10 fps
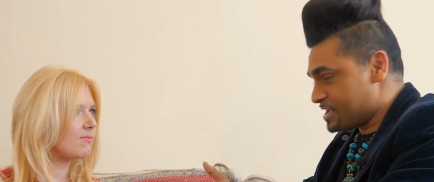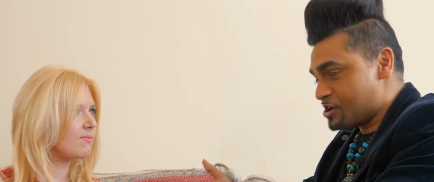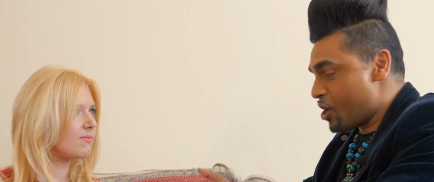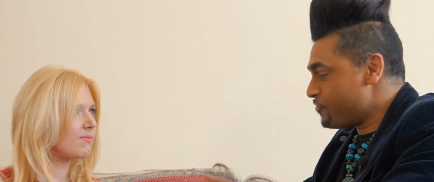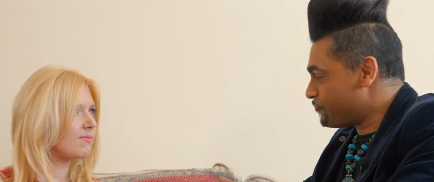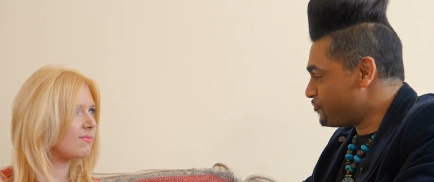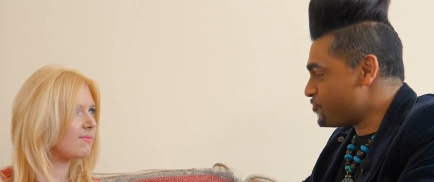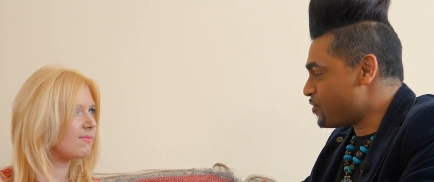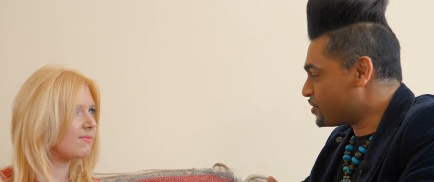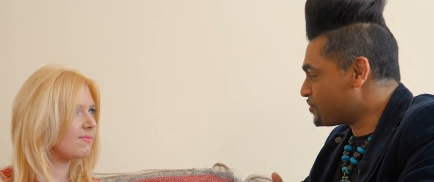Speaker 1: go through
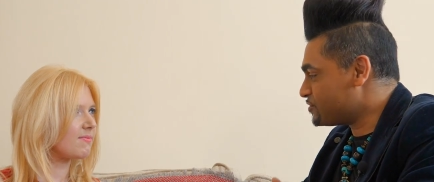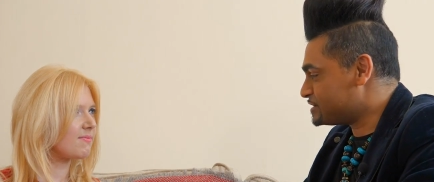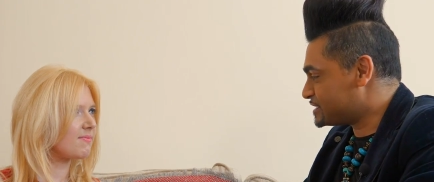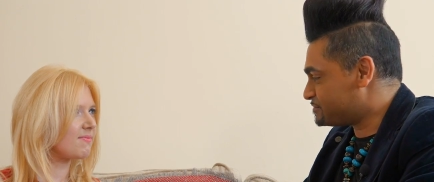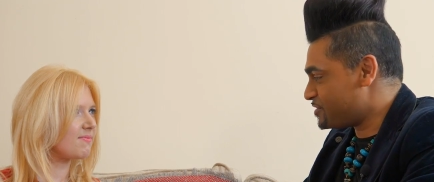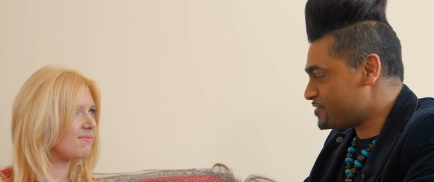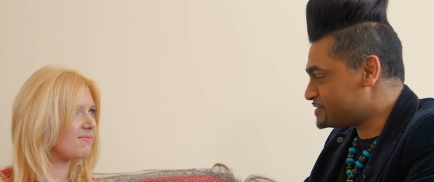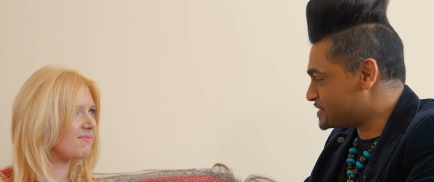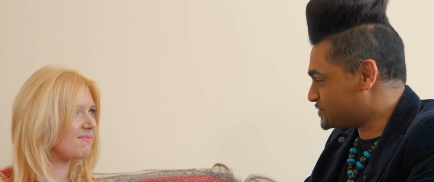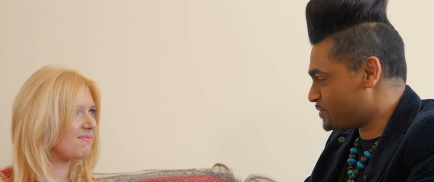one of those
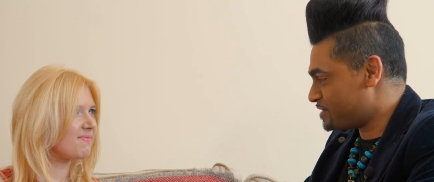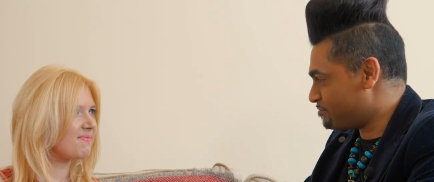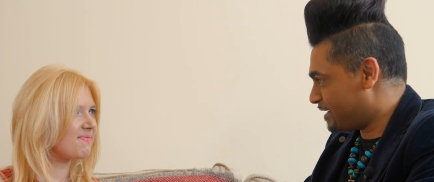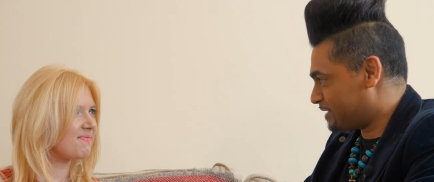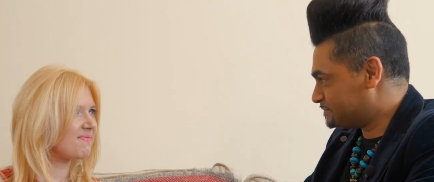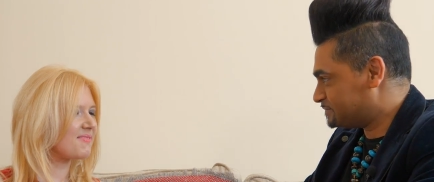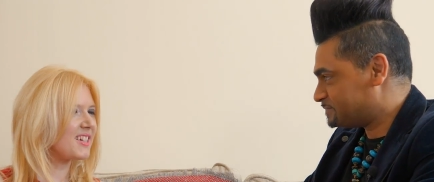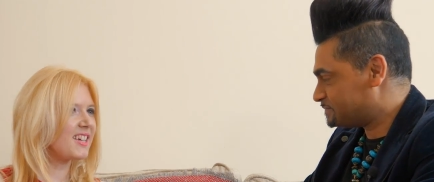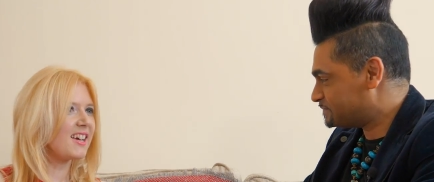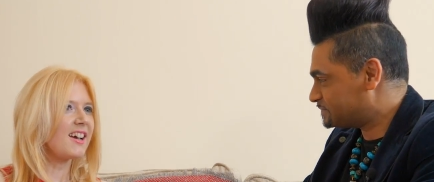experiences with me.
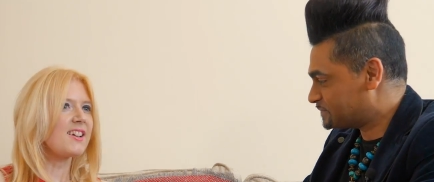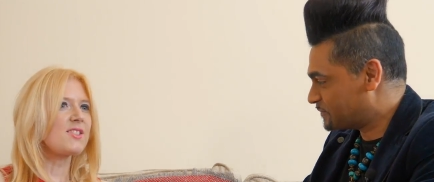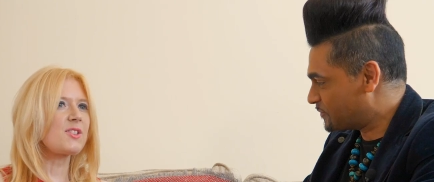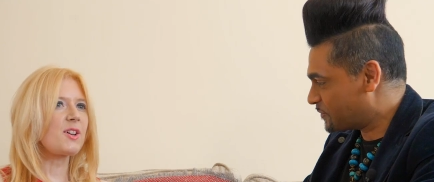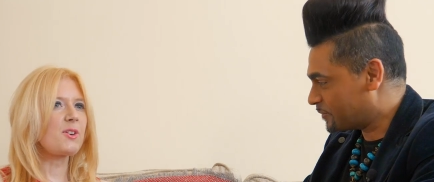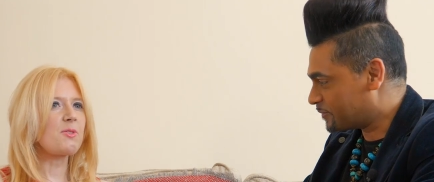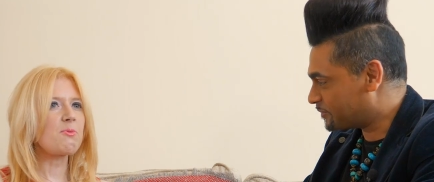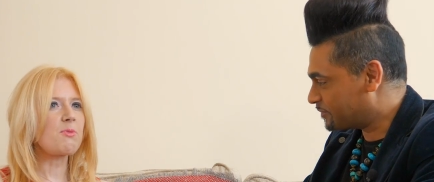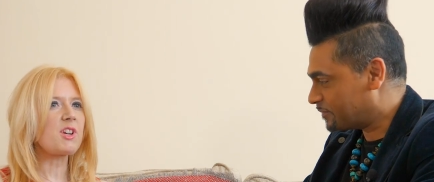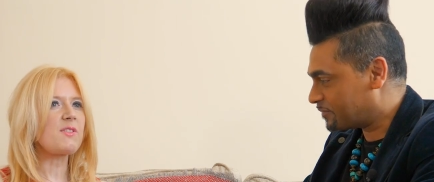
Speaker 2: So
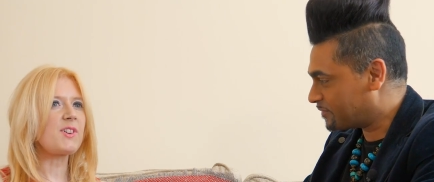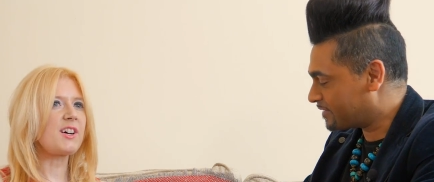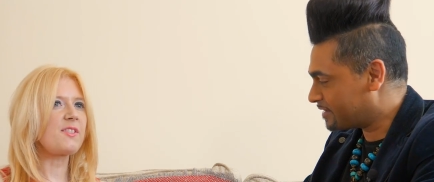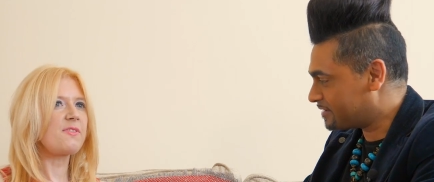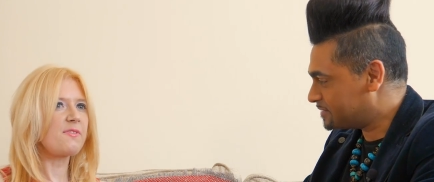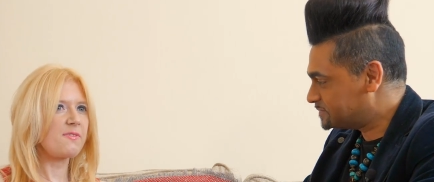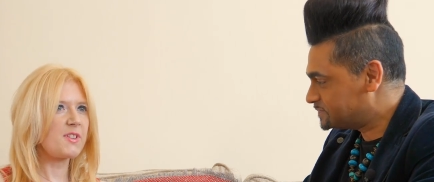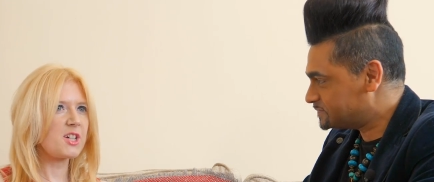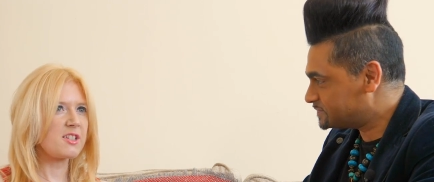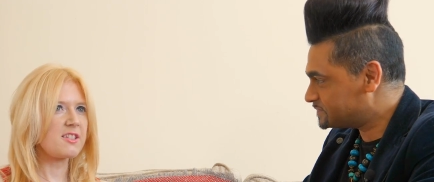one of our
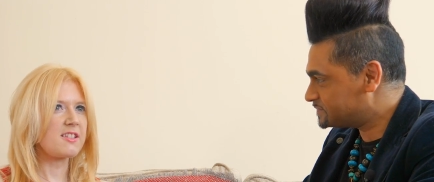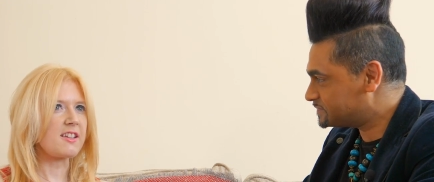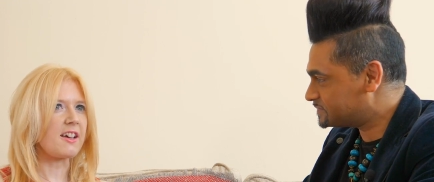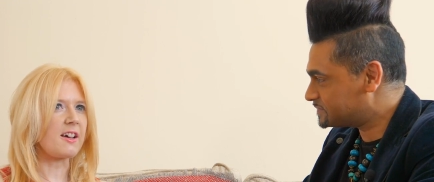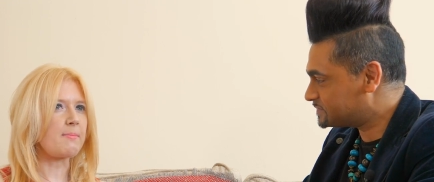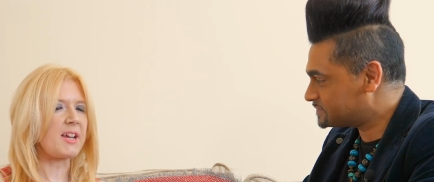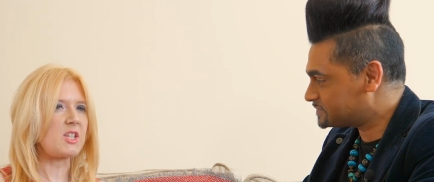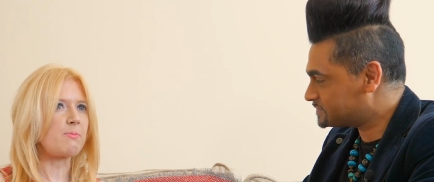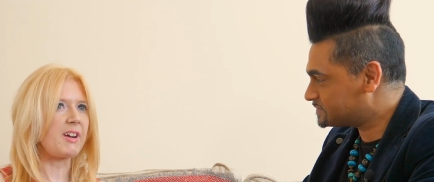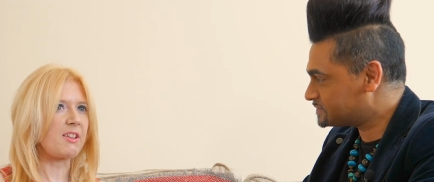first
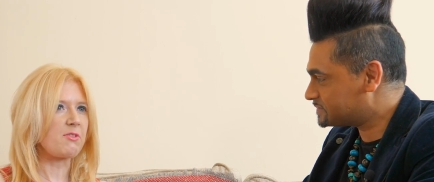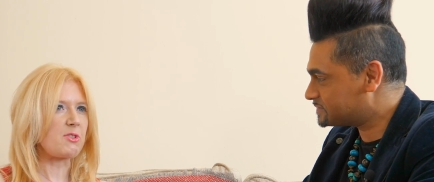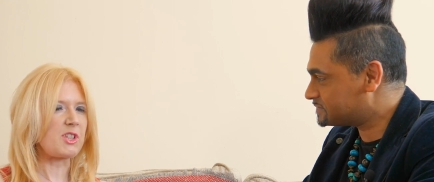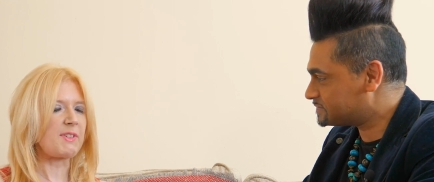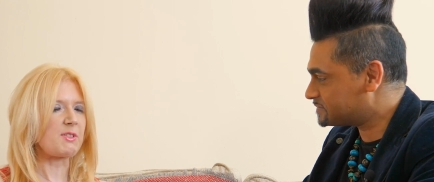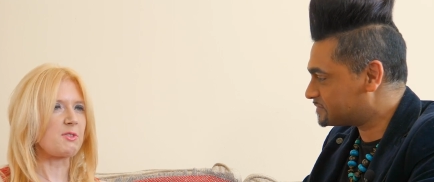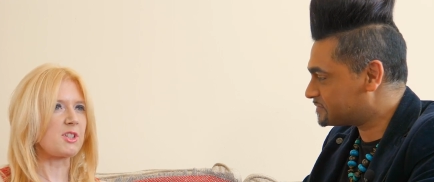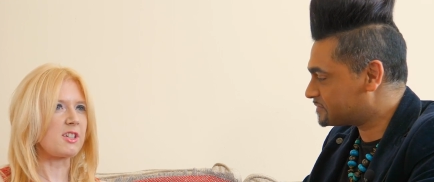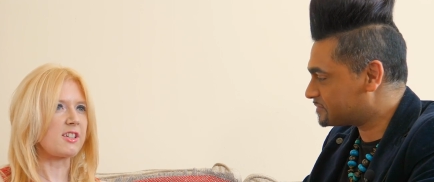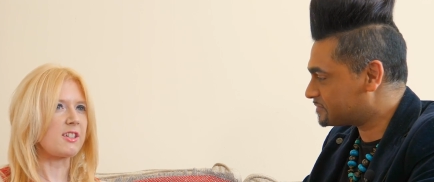major breakthroughs on the festival
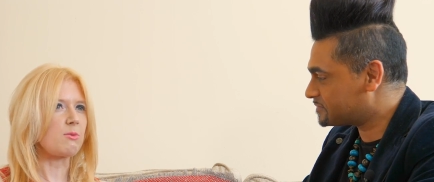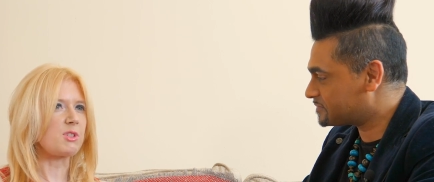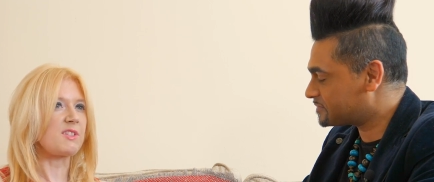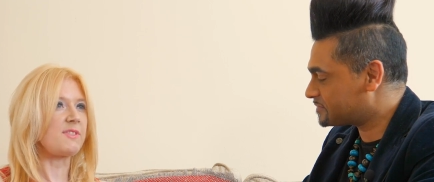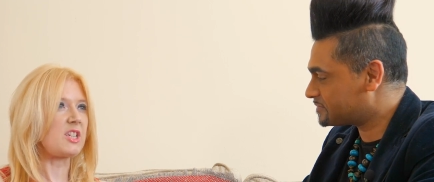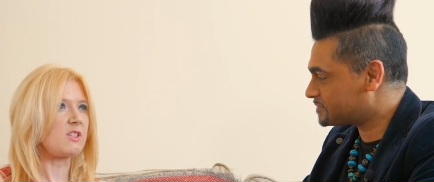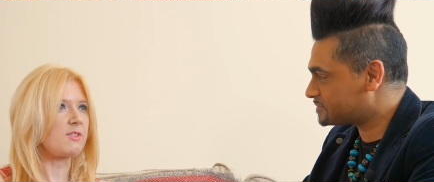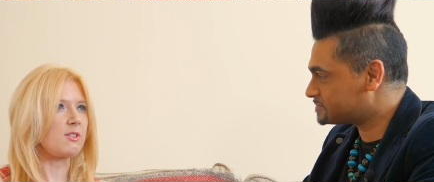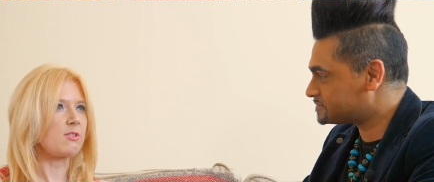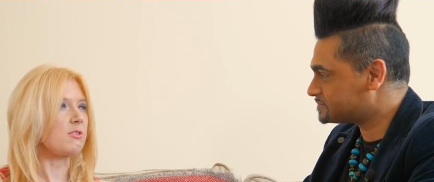circuit was a feature
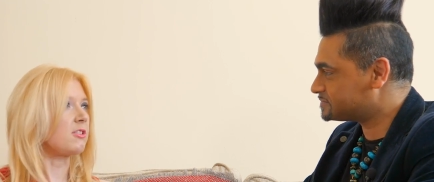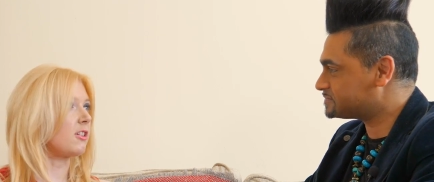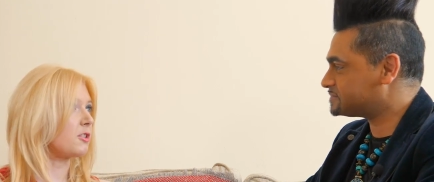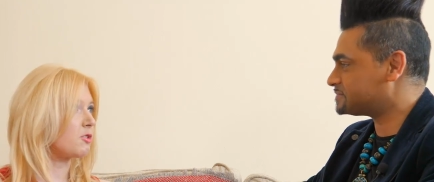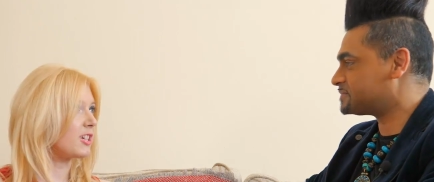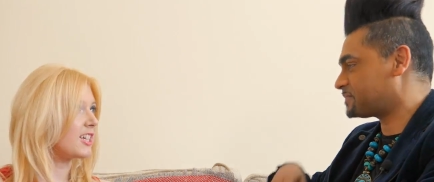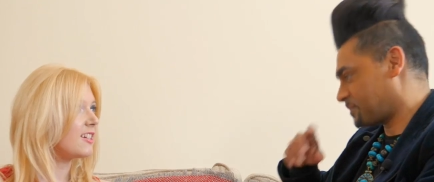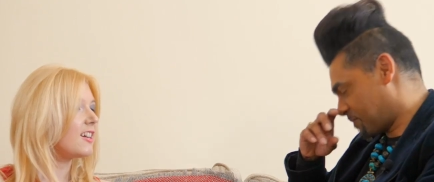film called Solitary,